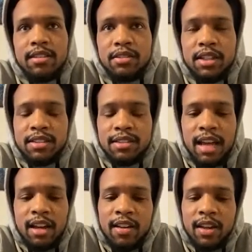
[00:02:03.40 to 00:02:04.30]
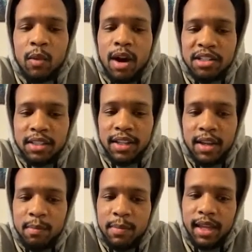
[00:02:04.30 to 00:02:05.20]
just I don't know, like watching
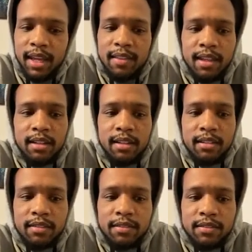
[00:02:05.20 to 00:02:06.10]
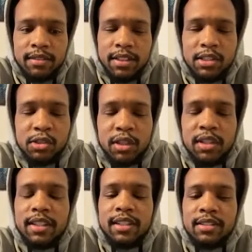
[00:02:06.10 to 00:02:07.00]
them and then just
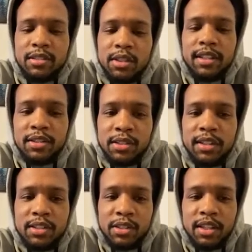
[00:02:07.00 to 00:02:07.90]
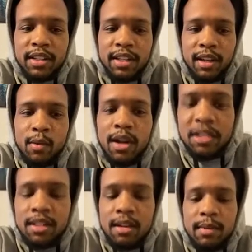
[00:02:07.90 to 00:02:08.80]
drilling and
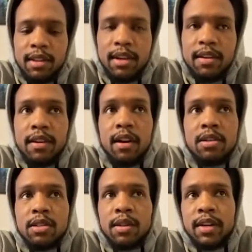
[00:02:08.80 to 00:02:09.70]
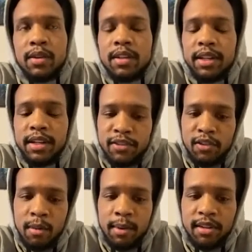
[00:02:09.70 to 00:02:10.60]
watching them, and they're also like really
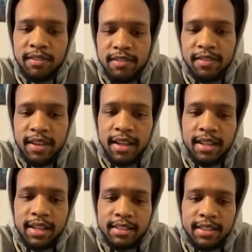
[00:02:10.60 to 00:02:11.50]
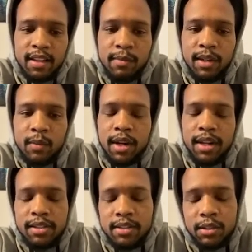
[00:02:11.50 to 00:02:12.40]
informative and like telling me what I
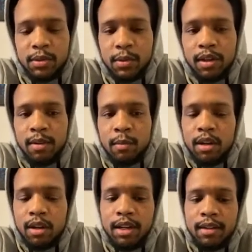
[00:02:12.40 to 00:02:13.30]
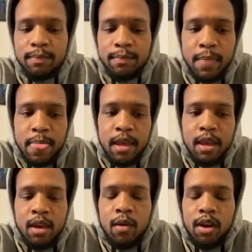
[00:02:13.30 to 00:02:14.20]
need to do, what
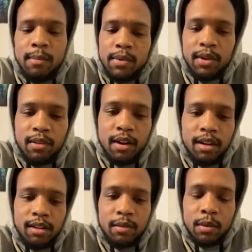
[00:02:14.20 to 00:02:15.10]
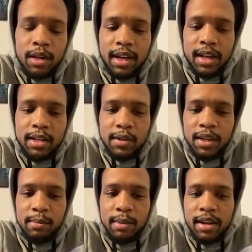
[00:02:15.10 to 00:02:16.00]
I'm doing wrong, what I can do to
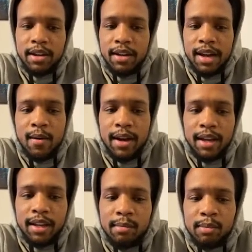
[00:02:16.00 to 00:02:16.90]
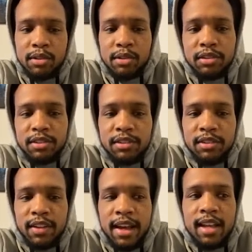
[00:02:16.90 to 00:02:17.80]
get better, how I can improve.
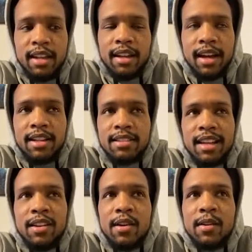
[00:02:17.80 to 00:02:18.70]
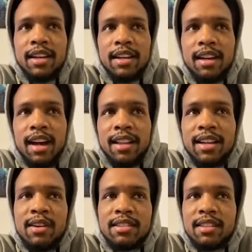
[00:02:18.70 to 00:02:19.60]
And I don't know, like I
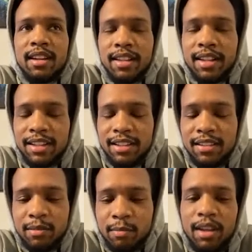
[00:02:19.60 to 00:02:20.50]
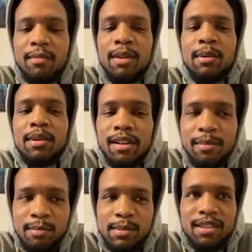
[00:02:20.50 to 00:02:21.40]
like wrestling. I like picking people
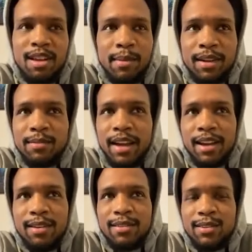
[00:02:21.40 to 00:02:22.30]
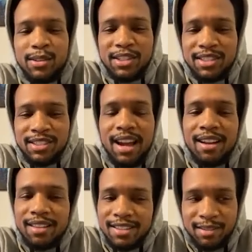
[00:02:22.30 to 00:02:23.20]
up, slamming them down, or just
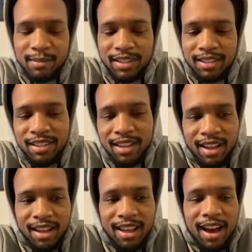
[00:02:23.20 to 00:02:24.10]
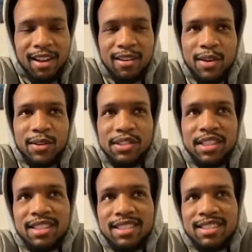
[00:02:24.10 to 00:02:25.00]
tackling someone. I don't know. It's
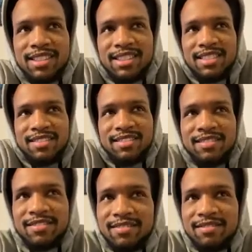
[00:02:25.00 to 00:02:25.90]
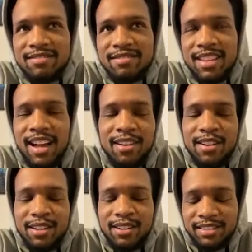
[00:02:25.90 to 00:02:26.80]
just I don't
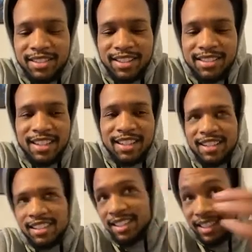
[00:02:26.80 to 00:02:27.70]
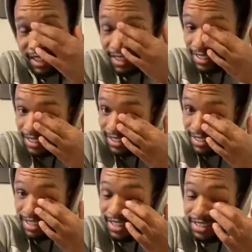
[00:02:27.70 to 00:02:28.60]
know. It's like it's
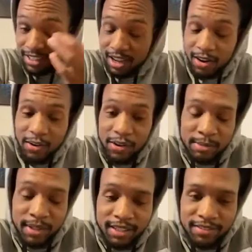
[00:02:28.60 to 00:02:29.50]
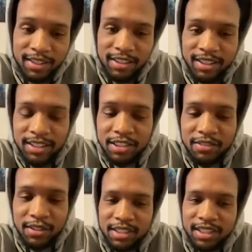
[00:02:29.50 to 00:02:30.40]
a hard to explain feeling. It just
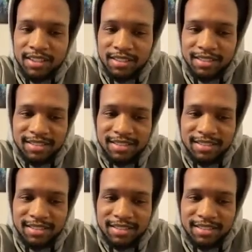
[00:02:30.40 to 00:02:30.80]
feels good.